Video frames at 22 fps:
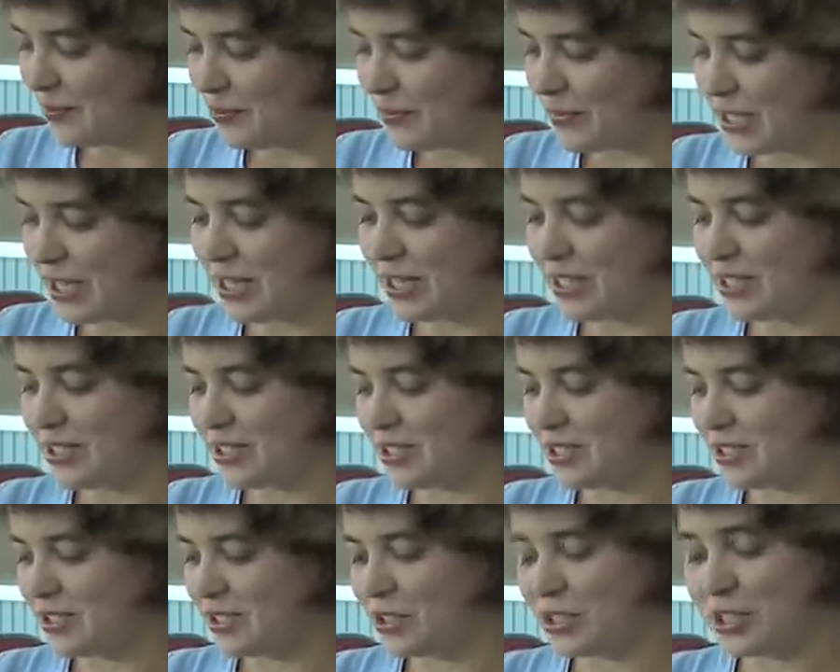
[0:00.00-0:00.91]

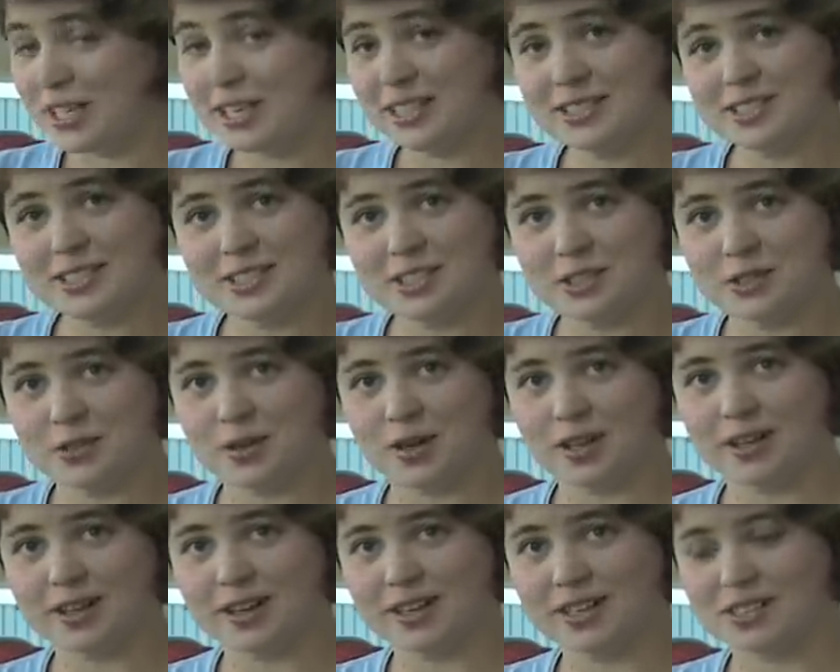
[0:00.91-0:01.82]
because she gets into
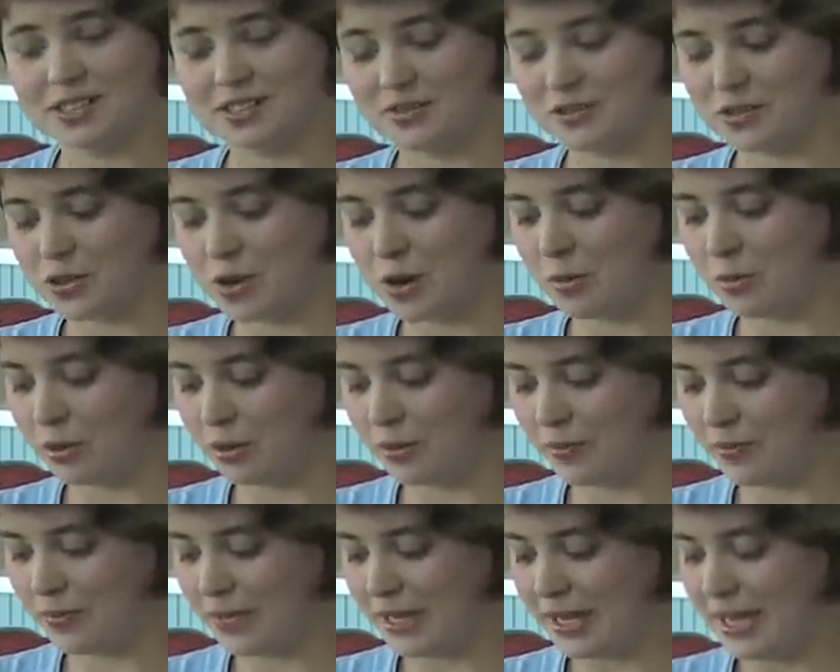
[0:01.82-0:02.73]
all kinds of trouble.